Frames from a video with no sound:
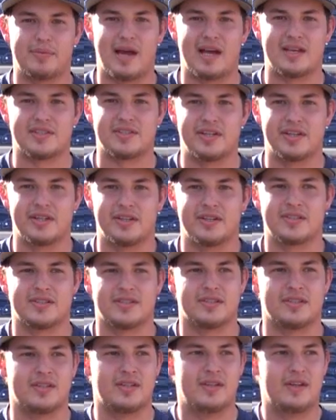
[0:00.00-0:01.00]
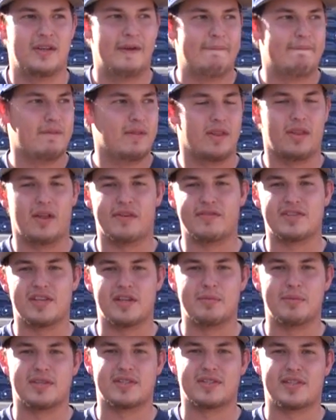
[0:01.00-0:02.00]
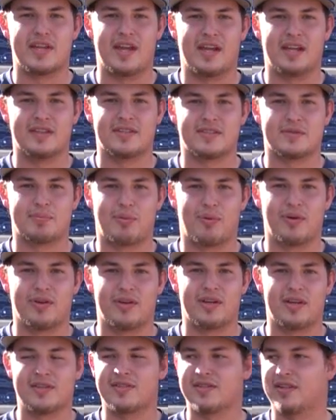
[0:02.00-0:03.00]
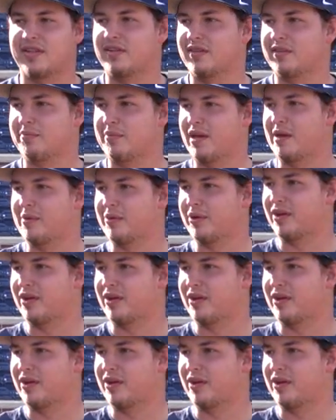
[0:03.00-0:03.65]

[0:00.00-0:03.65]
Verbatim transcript: past years. And love to see them in the stands supporting us and being able